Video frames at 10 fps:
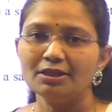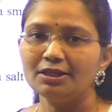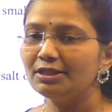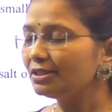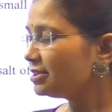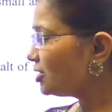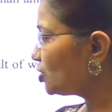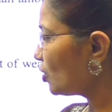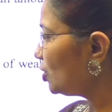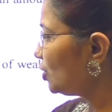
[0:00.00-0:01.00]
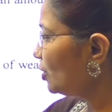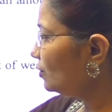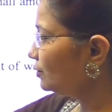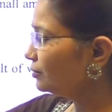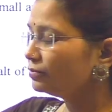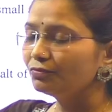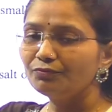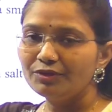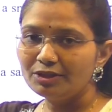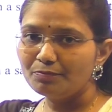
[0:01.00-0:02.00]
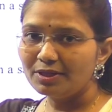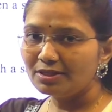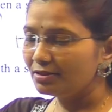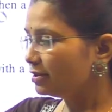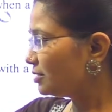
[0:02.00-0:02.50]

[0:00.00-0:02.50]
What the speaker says: it is the salt of weak base.